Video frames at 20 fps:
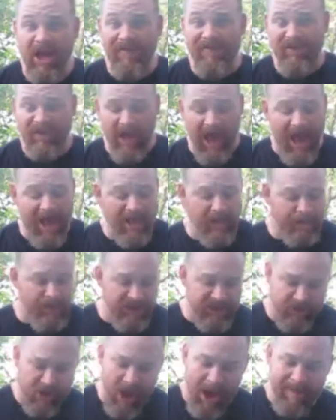If you liked it,
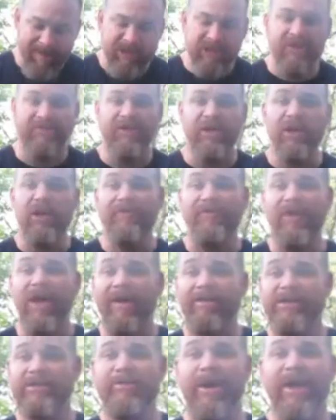put some comments in the video. If you
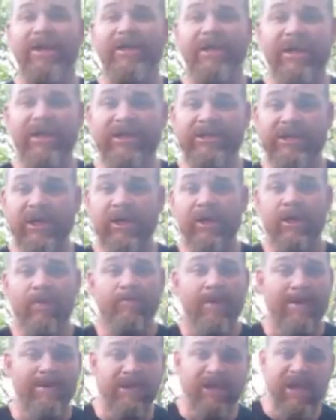have some ideas,
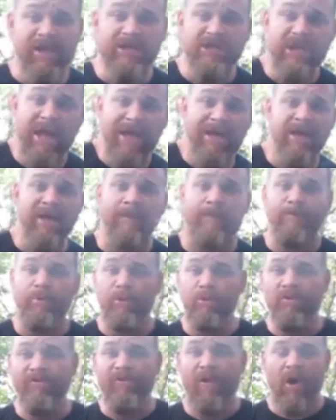maybe things that I can
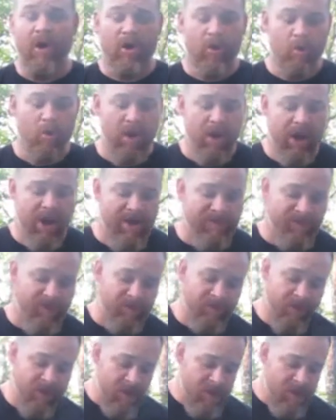improve on or whatever,